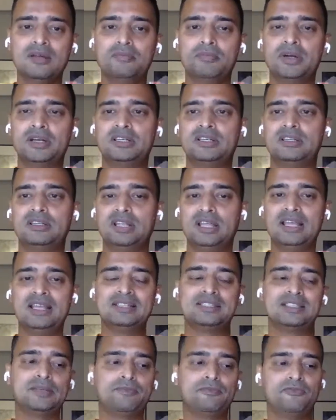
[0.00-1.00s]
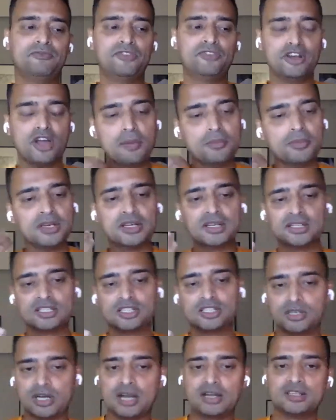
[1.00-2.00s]
but is a phenomenal
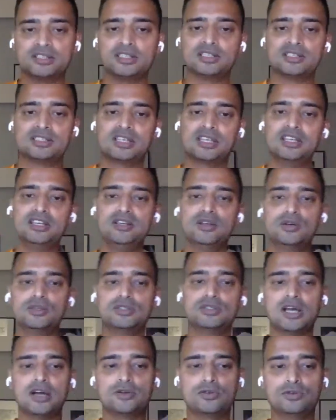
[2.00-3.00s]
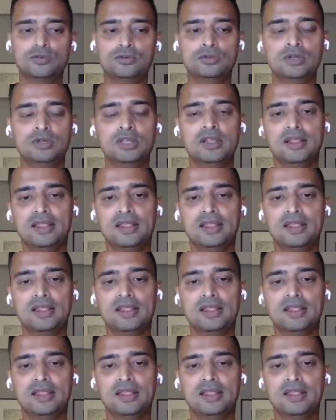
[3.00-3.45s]
strategist. He knows how to